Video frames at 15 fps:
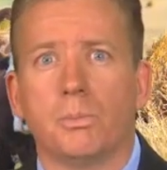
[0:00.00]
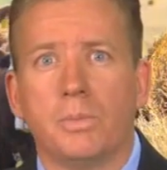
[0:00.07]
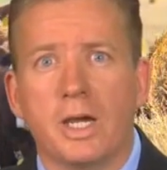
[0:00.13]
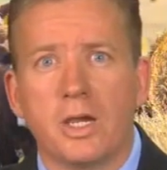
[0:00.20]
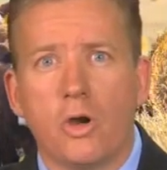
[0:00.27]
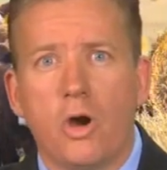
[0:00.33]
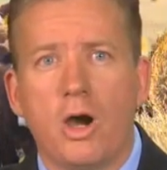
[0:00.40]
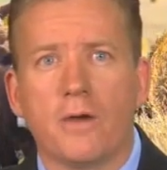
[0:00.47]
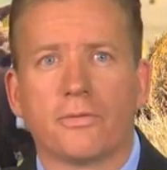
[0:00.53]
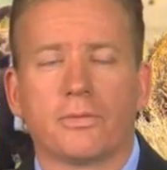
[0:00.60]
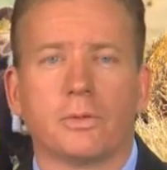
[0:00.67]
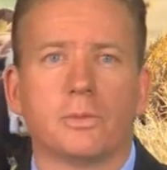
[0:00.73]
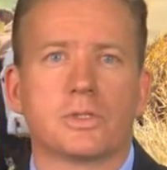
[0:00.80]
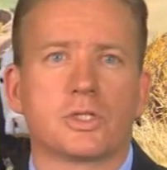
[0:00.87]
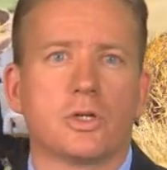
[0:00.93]
by
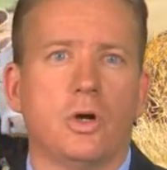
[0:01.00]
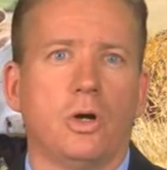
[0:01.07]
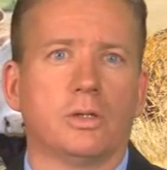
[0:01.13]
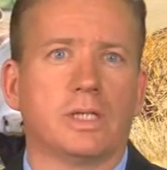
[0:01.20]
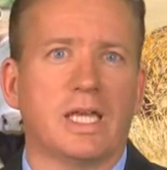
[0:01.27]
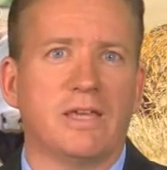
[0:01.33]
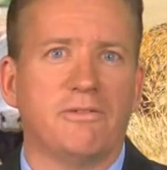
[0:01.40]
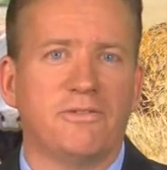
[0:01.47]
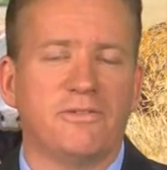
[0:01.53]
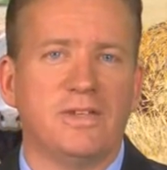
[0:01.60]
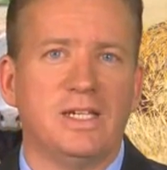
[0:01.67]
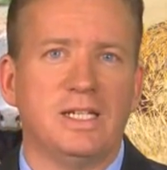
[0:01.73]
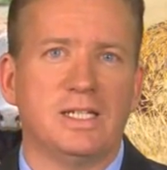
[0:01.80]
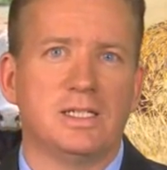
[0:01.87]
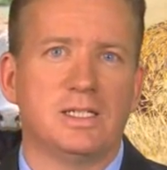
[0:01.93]
offering what's called a
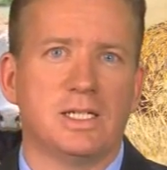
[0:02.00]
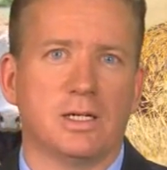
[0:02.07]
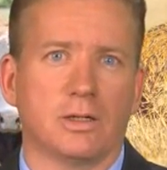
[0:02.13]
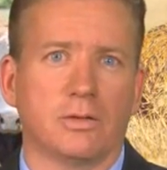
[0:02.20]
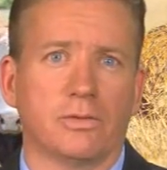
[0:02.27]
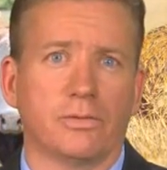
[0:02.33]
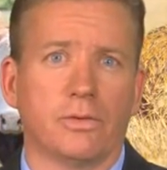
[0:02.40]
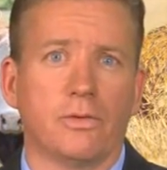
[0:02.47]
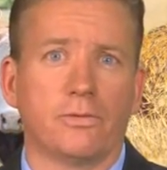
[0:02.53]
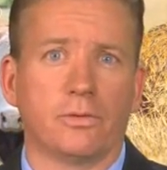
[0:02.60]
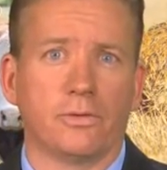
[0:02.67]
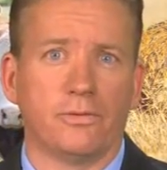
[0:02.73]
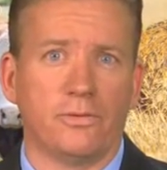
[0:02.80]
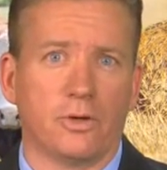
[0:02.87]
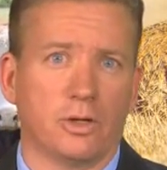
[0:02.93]
feed-in tariff
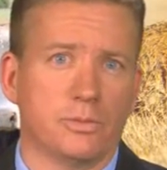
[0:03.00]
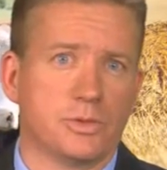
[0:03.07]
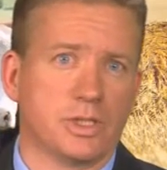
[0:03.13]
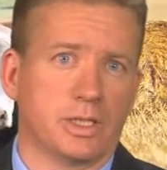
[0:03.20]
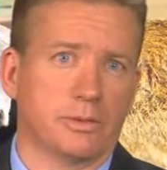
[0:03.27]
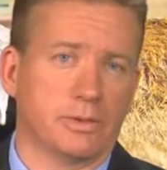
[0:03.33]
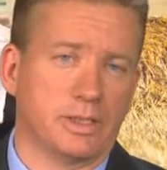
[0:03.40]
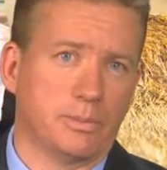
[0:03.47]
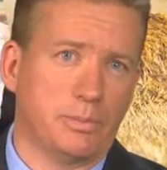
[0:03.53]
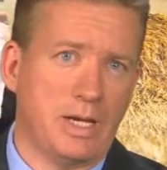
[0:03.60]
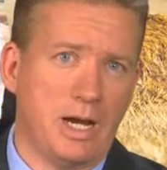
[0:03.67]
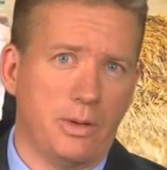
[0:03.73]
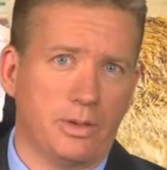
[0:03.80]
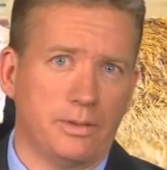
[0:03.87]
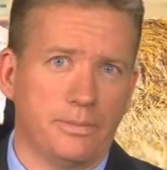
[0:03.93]
for farm-generated
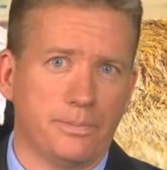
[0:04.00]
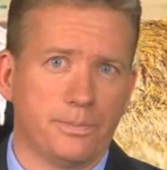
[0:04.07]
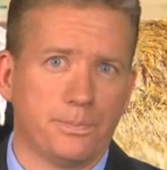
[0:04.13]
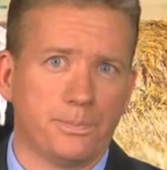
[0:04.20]
power.